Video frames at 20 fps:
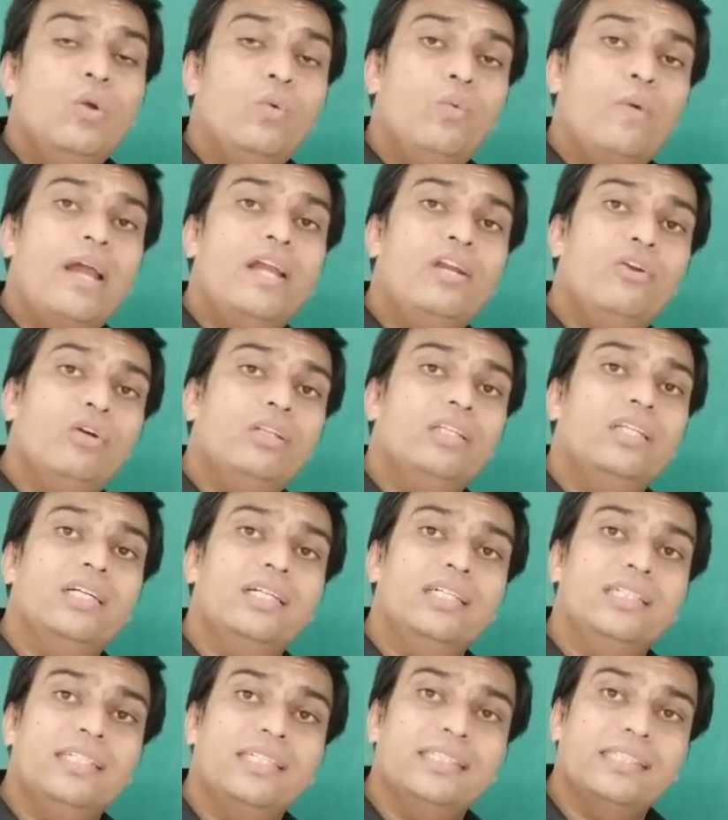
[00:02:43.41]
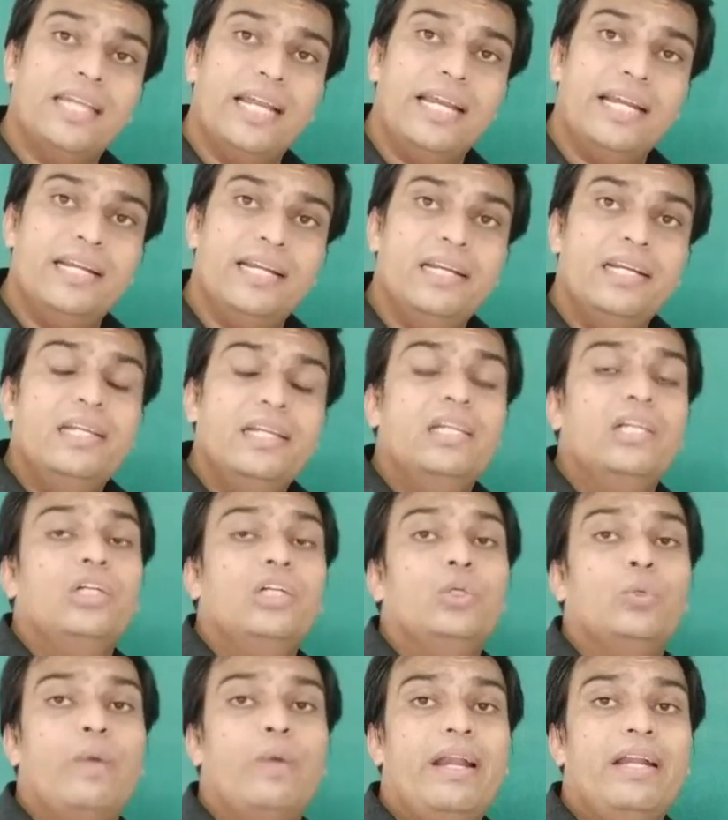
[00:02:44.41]
while on the other
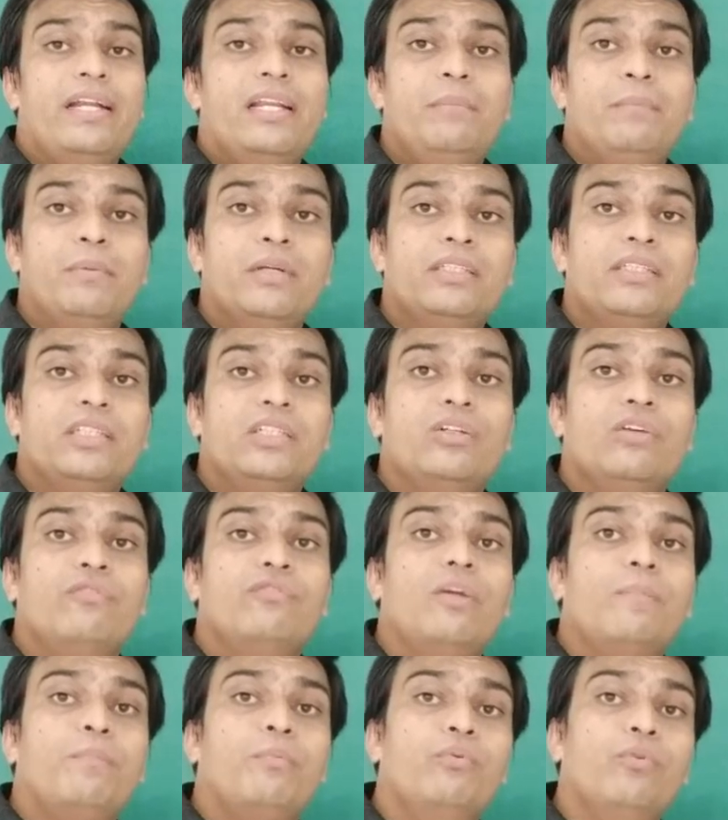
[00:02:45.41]
side 20% of the